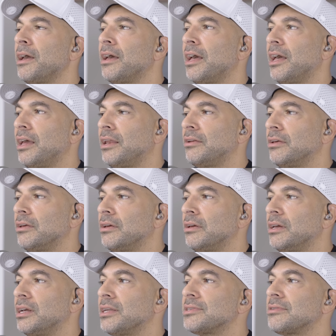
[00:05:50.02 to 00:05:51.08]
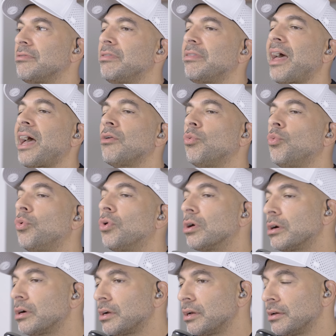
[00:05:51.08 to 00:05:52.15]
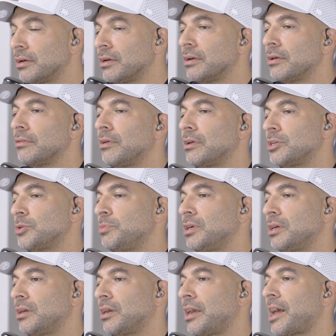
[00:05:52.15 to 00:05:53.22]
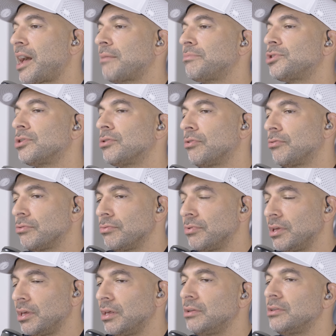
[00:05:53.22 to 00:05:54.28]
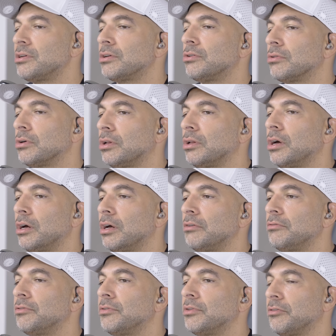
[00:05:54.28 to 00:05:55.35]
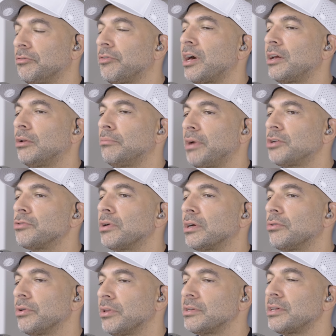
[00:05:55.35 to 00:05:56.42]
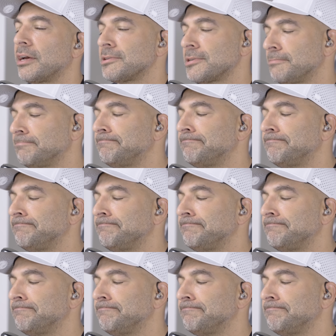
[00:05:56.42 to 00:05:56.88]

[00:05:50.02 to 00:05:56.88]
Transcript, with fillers: And it's that work that is being captured through the integral of the final metric or the test.